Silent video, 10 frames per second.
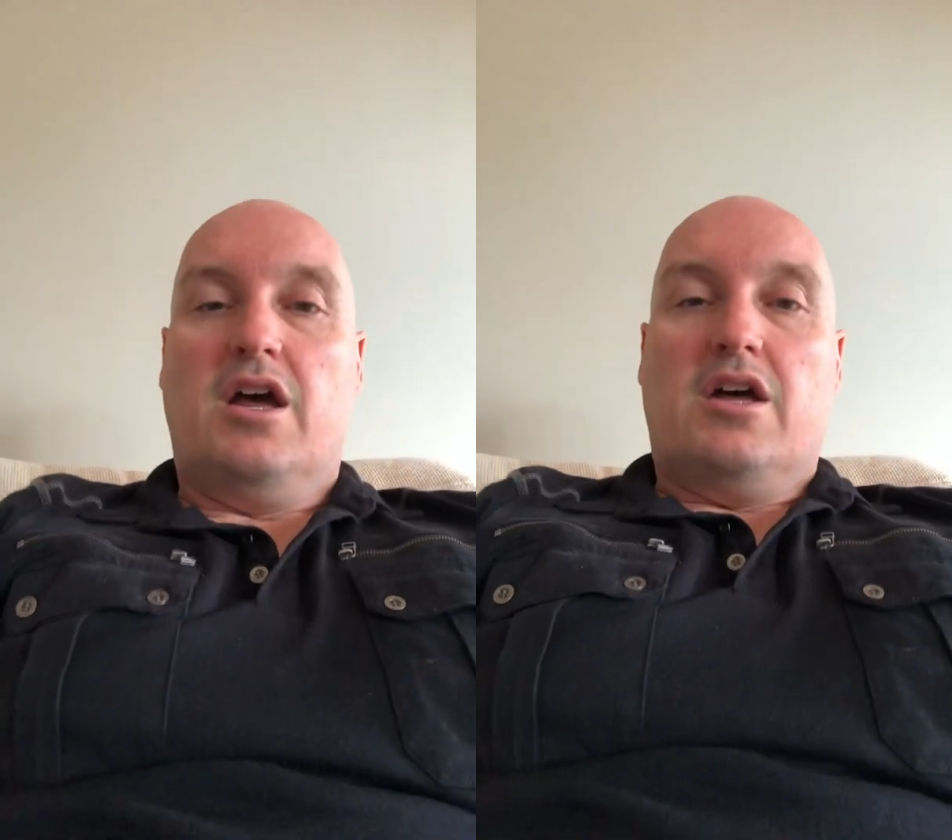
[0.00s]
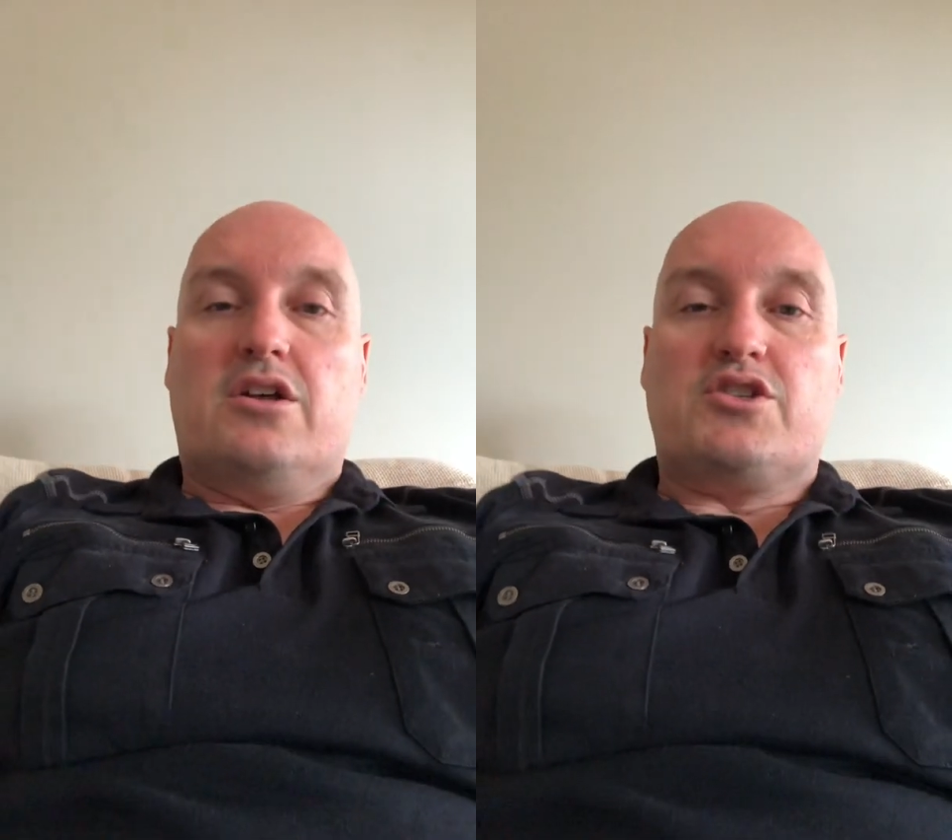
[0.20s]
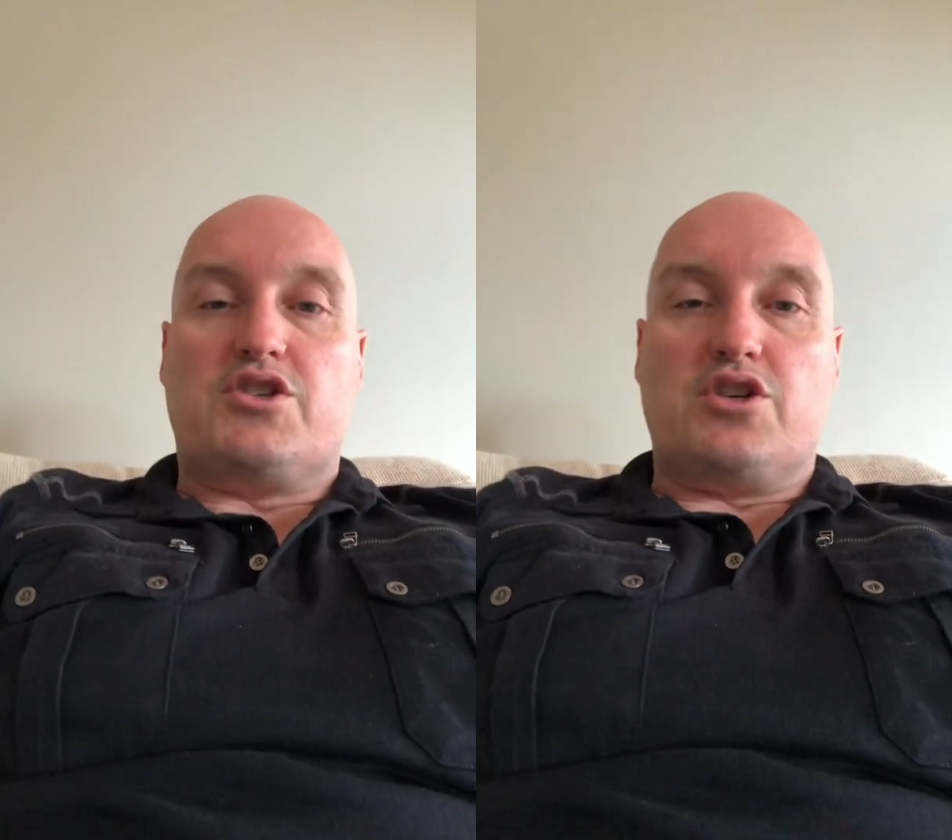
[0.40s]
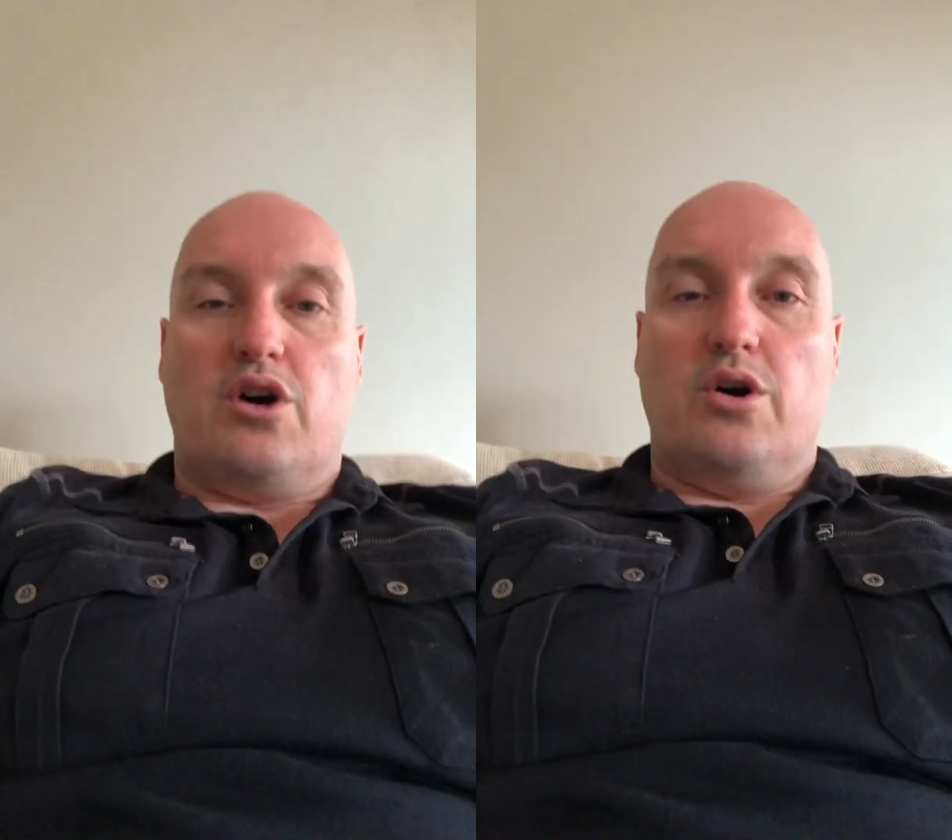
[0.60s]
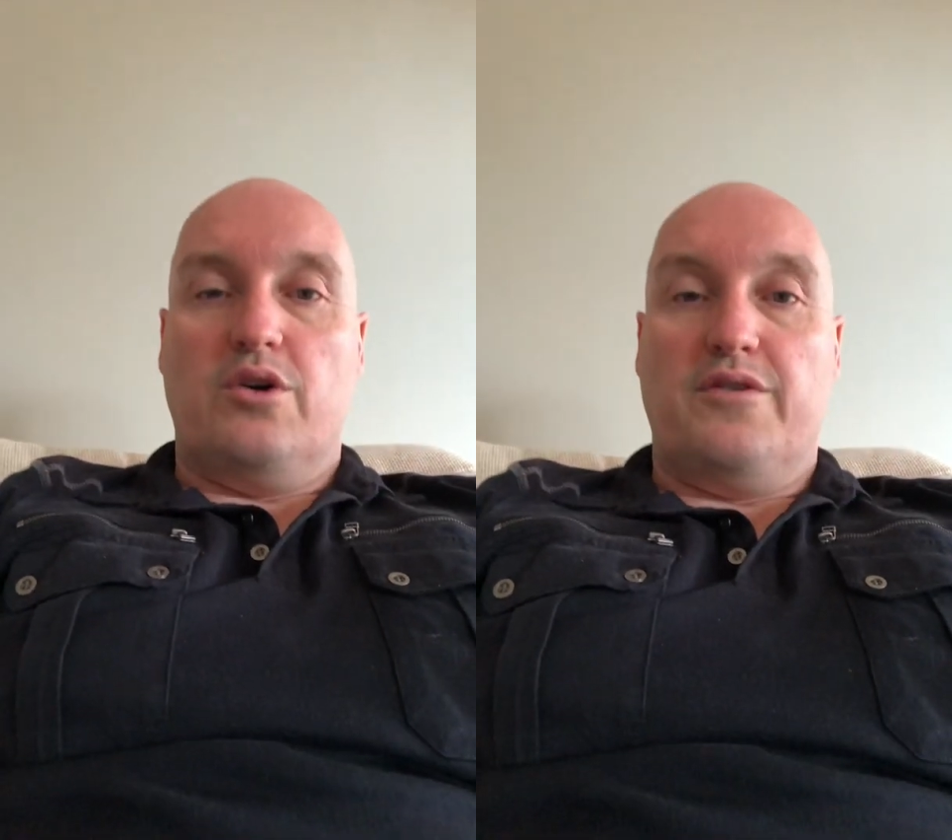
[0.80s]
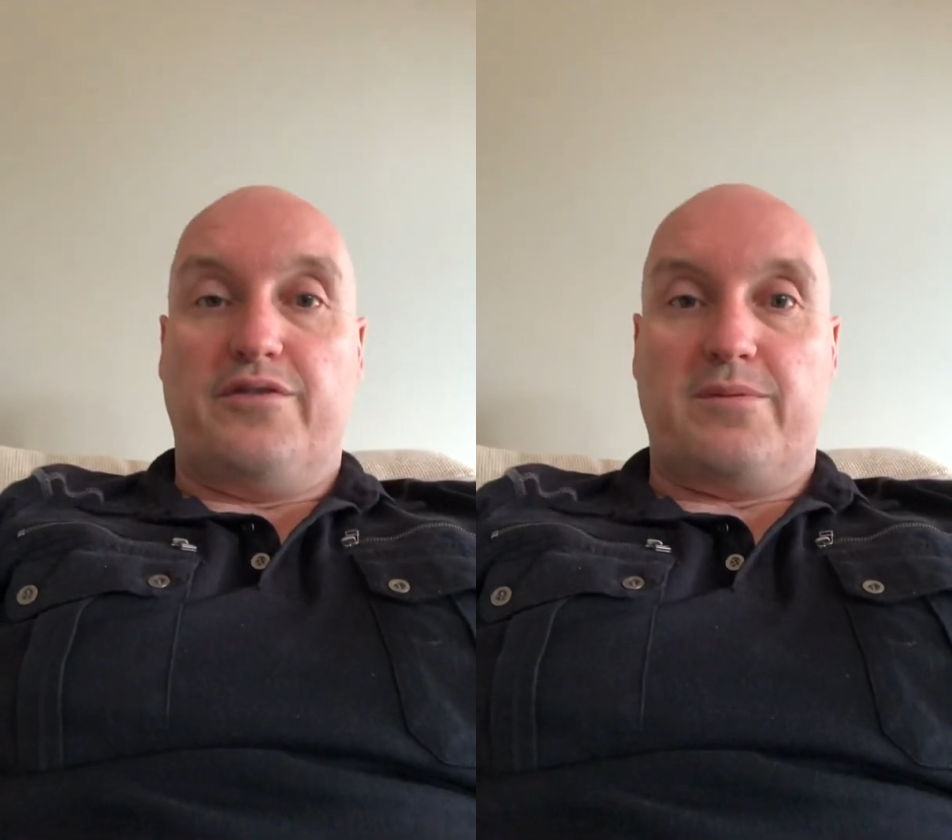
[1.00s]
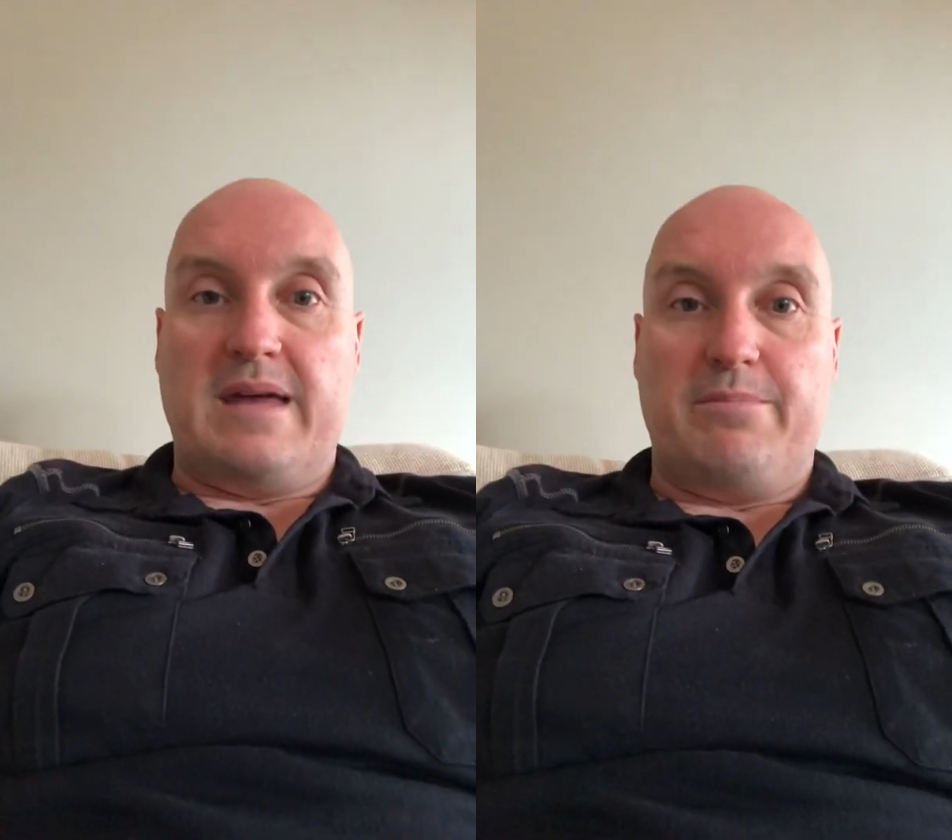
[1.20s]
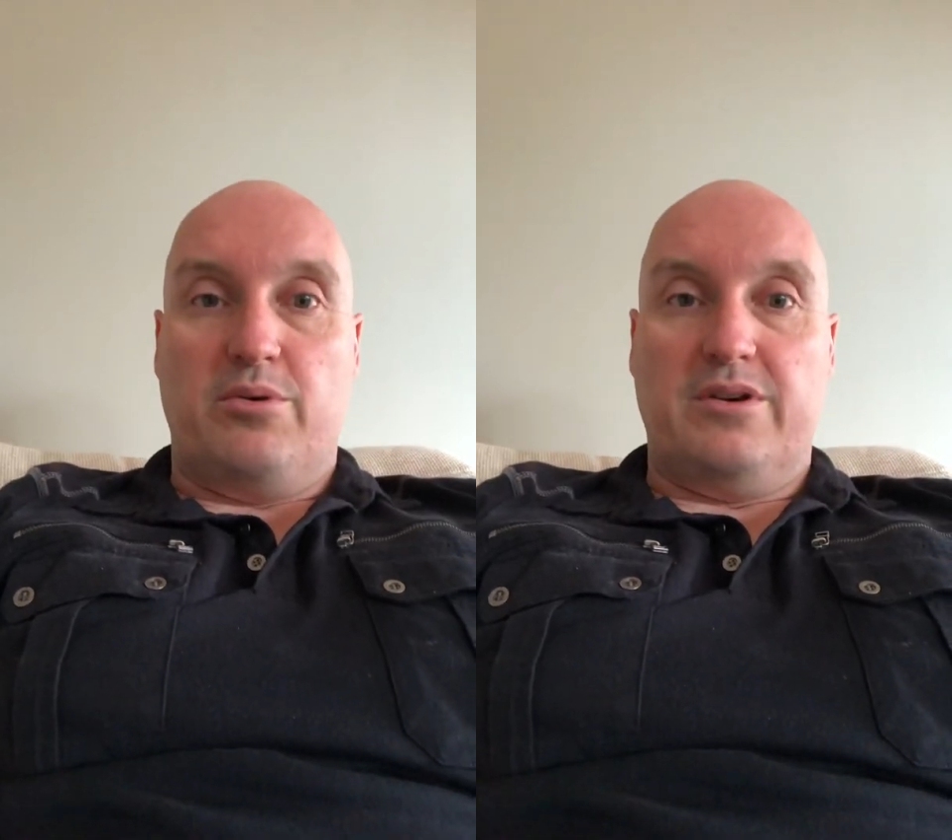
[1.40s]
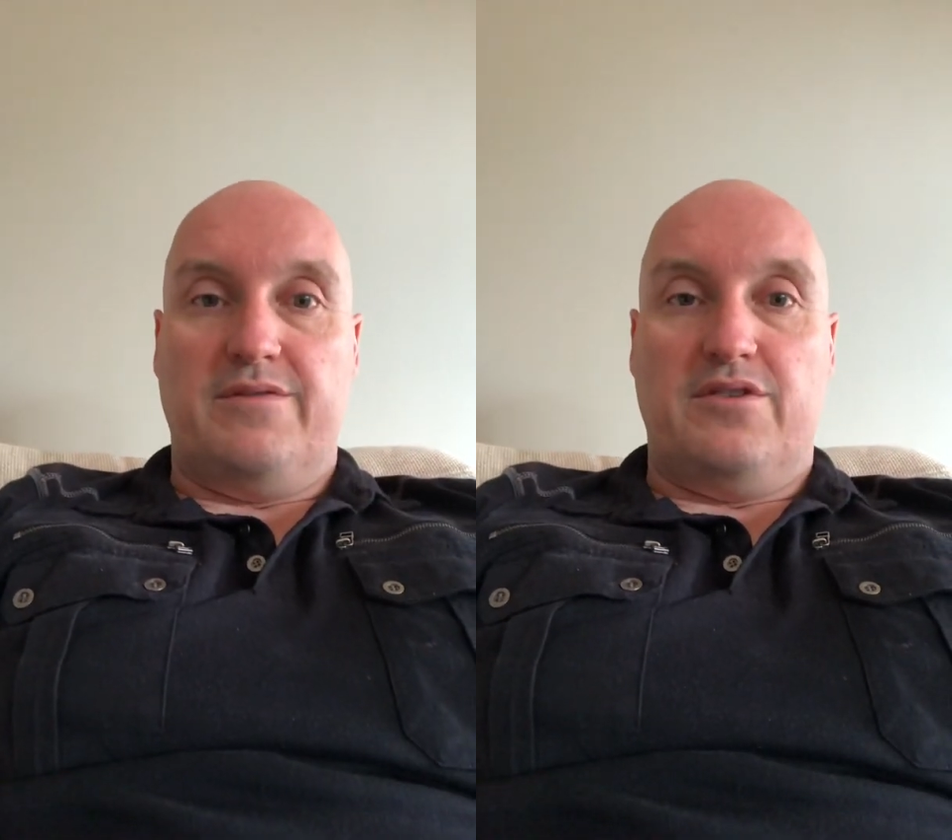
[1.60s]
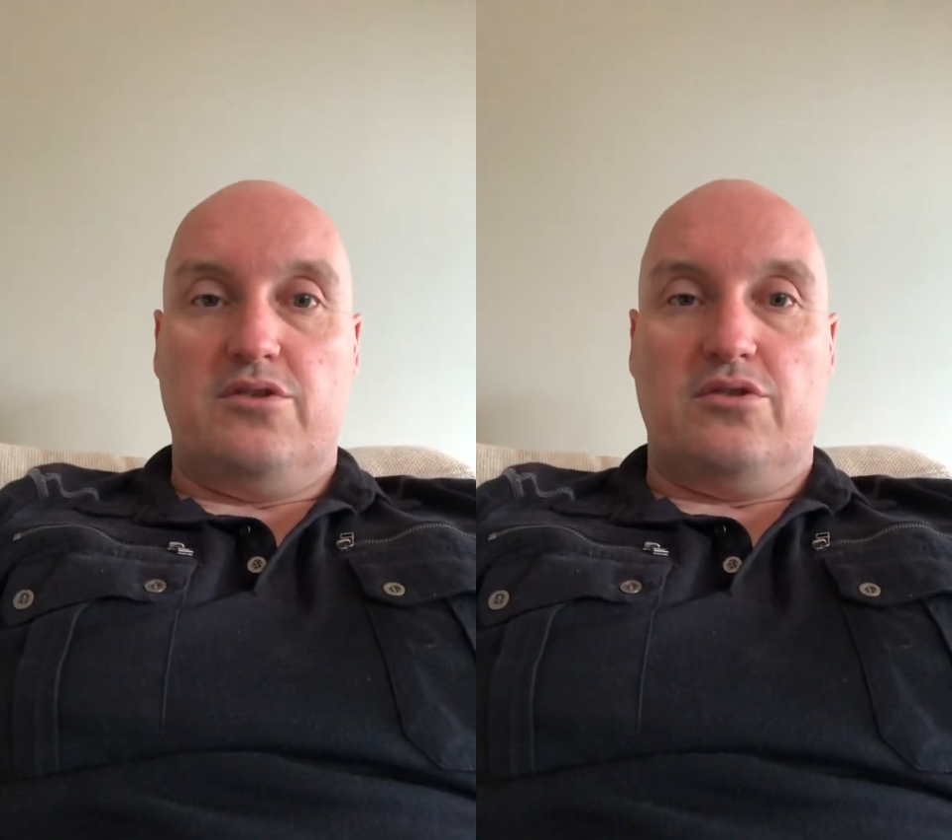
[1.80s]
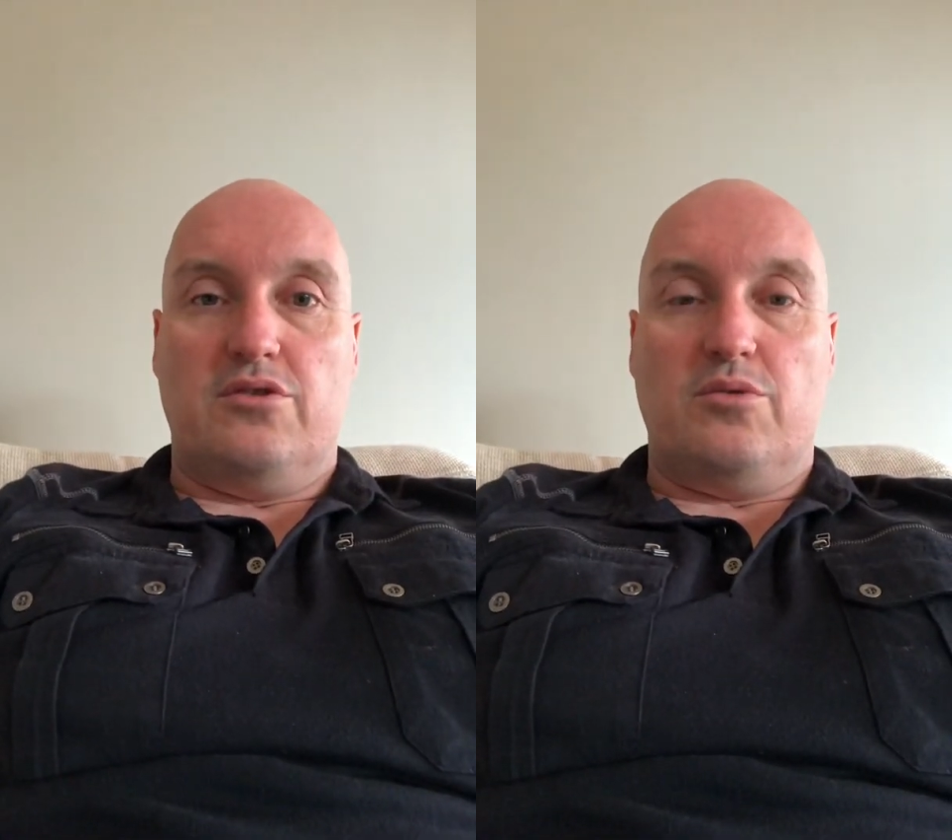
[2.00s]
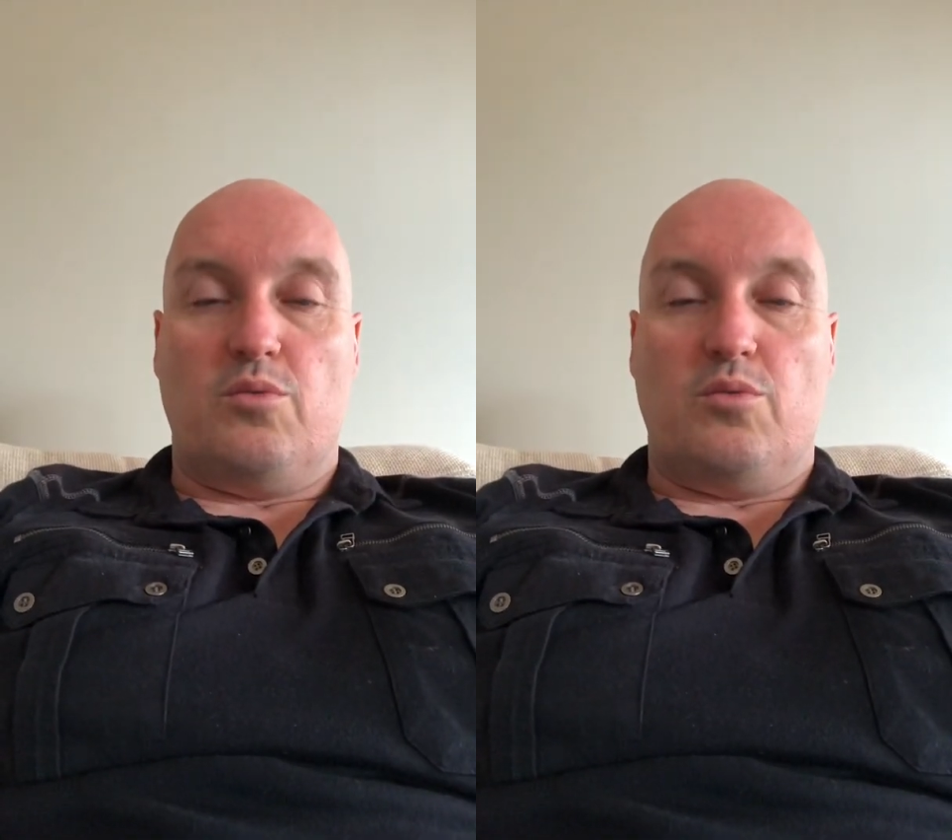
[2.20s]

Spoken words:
So from that point of view,